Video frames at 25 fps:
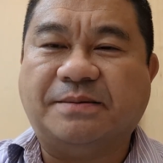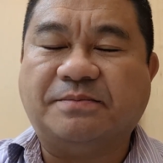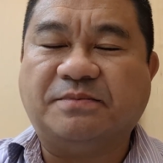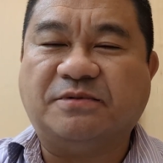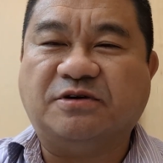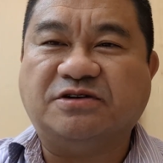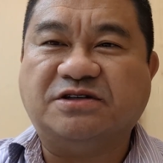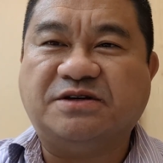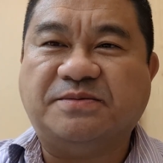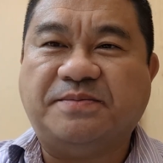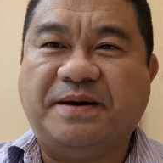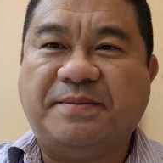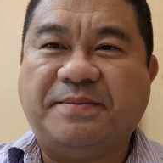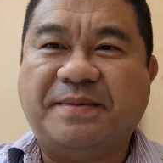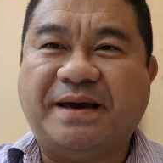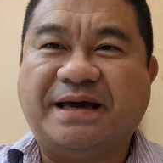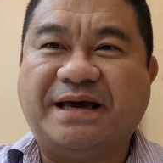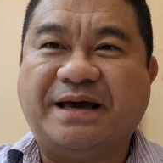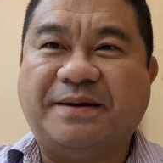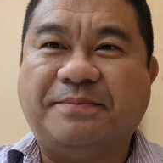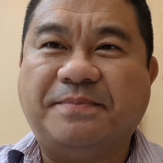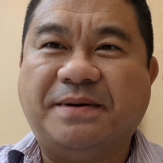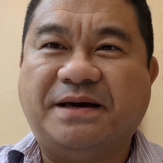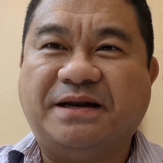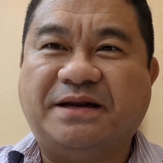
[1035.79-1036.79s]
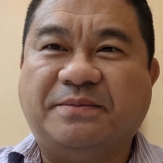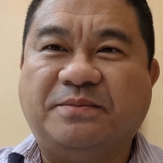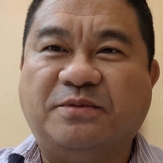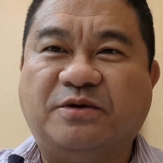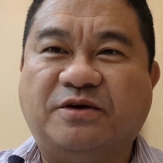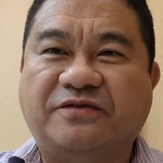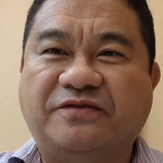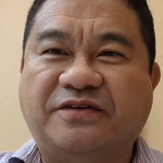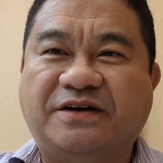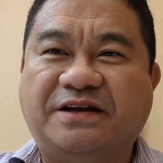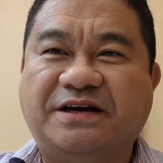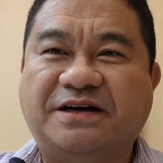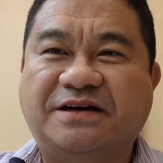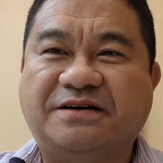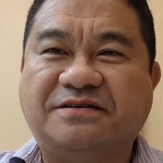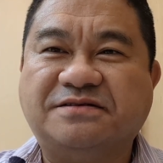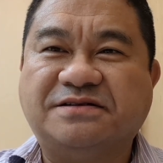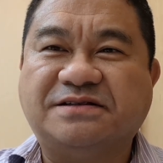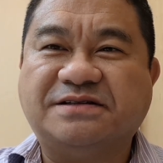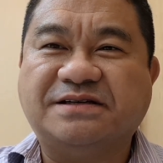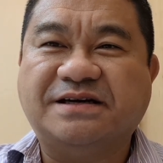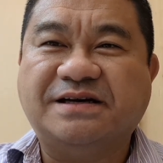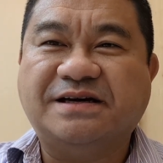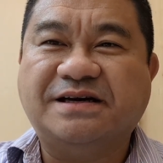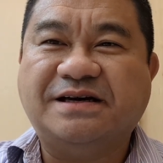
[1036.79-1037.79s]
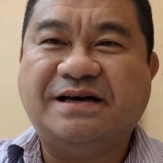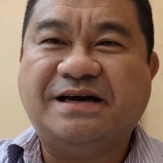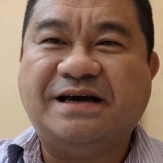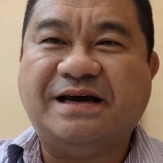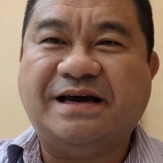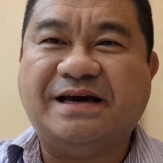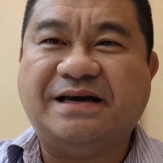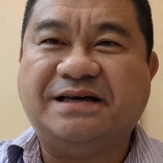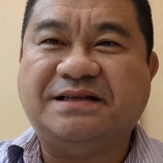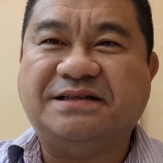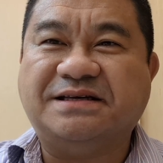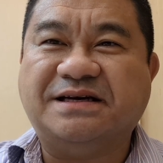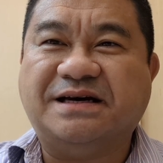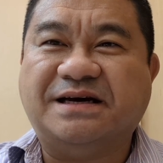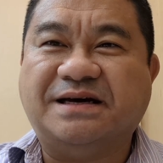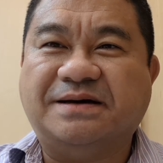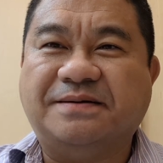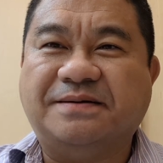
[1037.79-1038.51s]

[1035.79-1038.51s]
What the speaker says: I'm going to be making many more videos. And